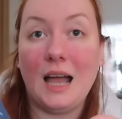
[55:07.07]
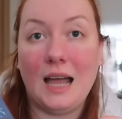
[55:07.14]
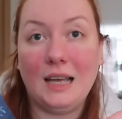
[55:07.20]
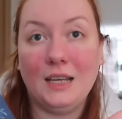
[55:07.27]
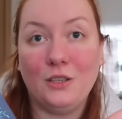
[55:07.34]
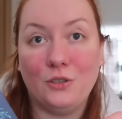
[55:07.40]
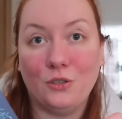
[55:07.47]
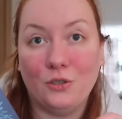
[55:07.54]

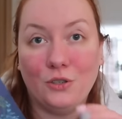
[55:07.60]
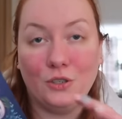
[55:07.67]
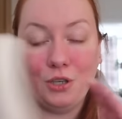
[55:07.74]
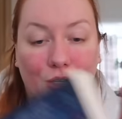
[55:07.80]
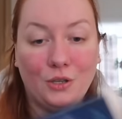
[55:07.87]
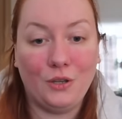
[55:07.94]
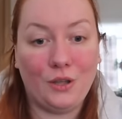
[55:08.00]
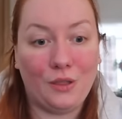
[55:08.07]
I adore
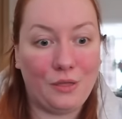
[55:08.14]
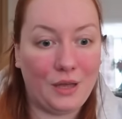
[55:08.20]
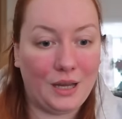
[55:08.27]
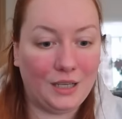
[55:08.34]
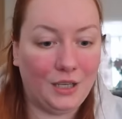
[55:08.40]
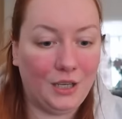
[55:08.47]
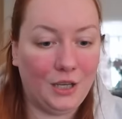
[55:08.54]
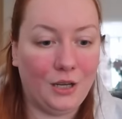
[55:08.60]
you.
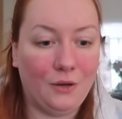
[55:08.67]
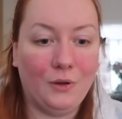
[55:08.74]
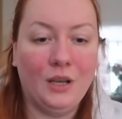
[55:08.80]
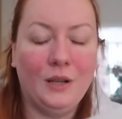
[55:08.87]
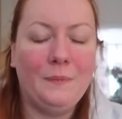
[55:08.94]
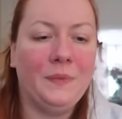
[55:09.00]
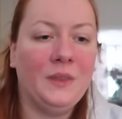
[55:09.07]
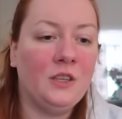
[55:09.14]
Thank you
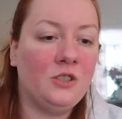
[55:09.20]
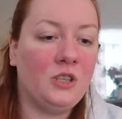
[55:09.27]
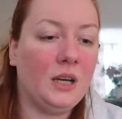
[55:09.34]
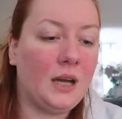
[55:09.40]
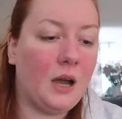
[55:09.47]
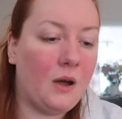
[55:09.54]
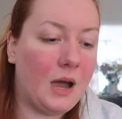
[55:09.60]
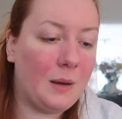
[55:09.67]

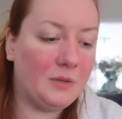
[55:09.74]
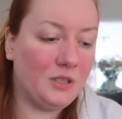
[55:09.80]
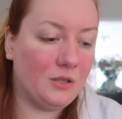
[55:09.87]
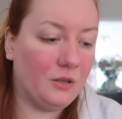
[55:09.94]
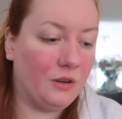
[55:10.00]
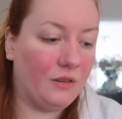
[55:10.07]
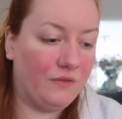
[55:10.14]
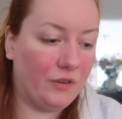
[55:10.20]
check out
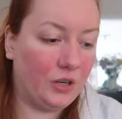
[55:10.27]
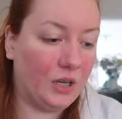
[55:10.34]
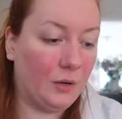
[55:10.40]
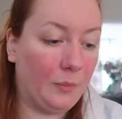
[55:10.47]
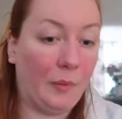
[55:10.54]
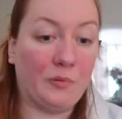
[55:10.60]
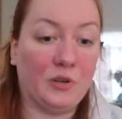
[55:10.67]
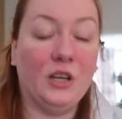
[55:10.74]
Amazon not fucking
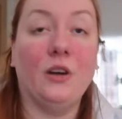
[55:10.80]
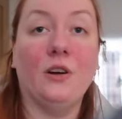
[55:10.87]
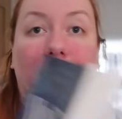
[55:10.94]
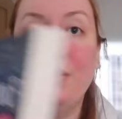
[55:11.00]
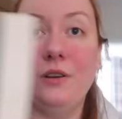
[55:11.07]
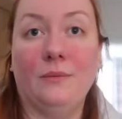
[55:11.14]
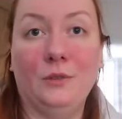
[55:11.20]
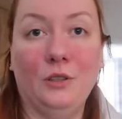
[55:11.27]
up a pre-order.